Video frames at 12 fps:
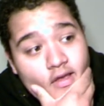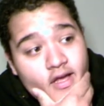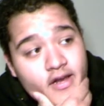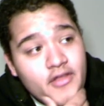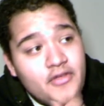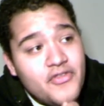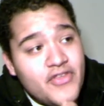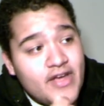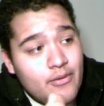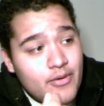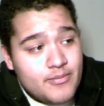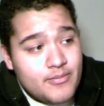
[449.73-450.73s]
another thing
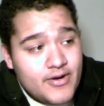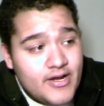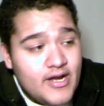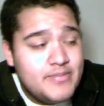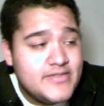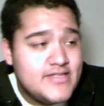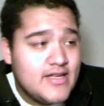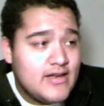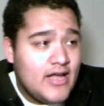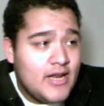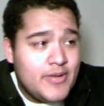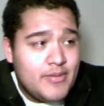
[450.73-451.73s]
I want to bring up is that a
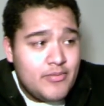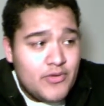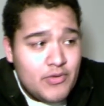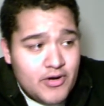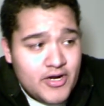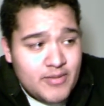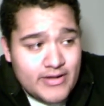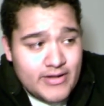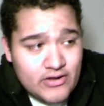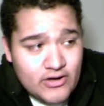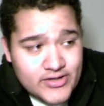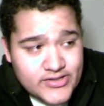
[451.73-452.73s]
lot of people are worried about
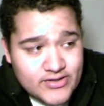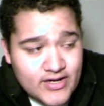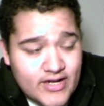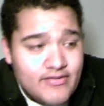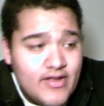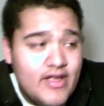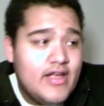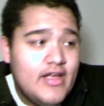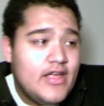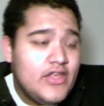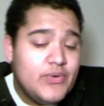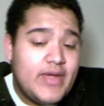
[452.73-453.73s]
the hard drive.
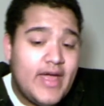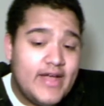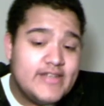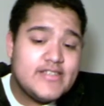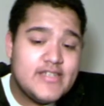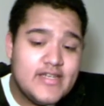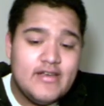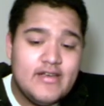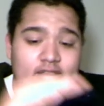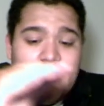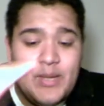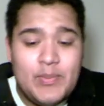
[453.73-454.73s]
You can
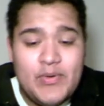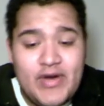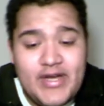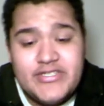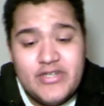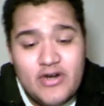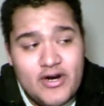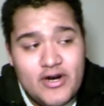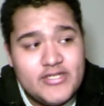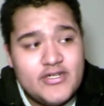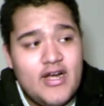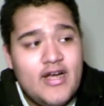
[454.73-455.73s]
still upgrade your
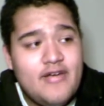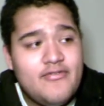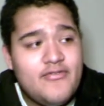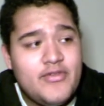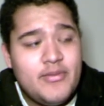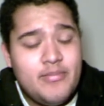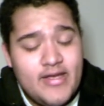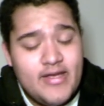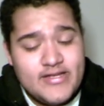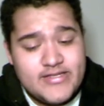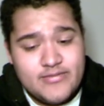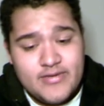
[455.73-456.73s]
hard drive from the
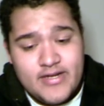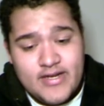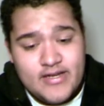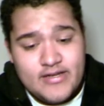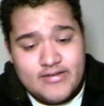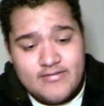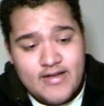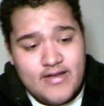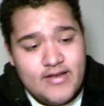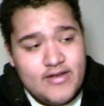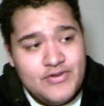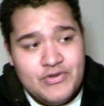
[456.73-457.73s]
PS3s
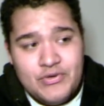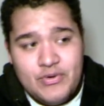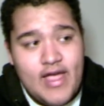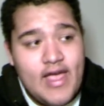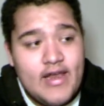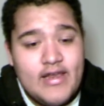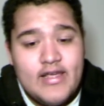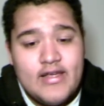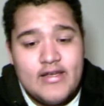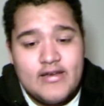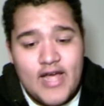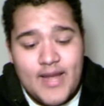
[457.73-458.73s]
to
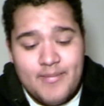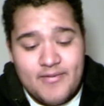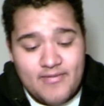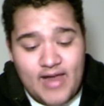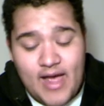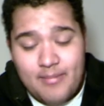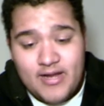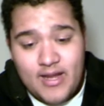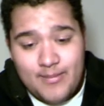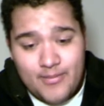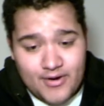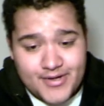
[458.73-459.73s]
any type of
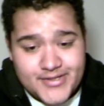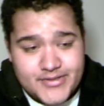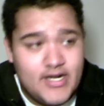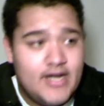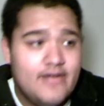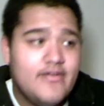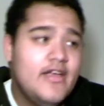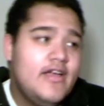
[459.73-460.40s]
laptop hard drive.